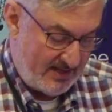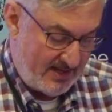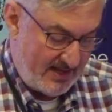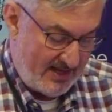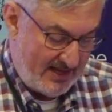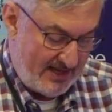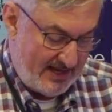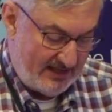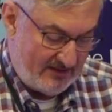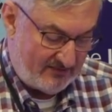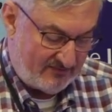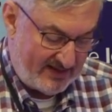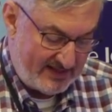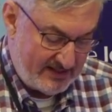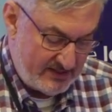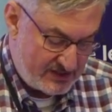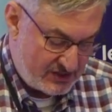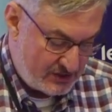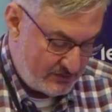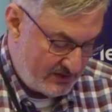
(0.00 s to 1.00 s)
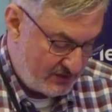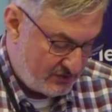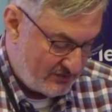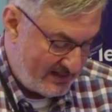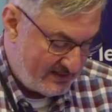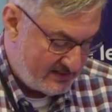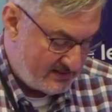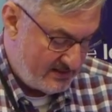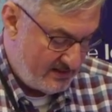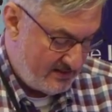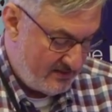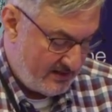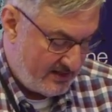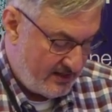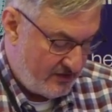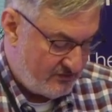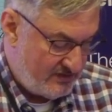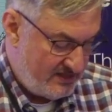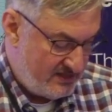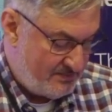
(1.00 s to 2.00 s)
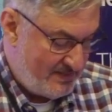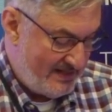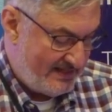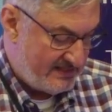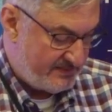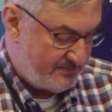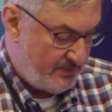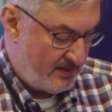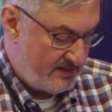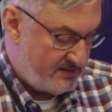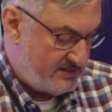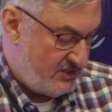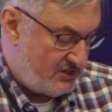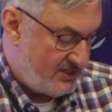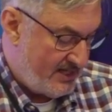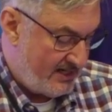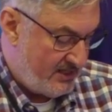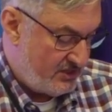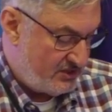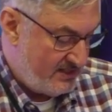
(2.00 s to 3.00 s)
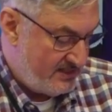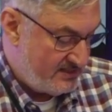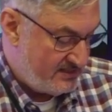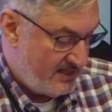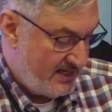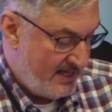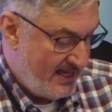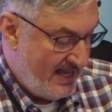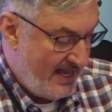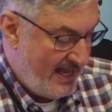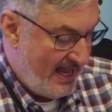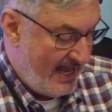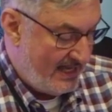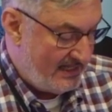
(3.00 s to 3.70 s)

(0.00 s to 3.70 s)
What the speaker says: It fails to address the country's biggest policy challenges and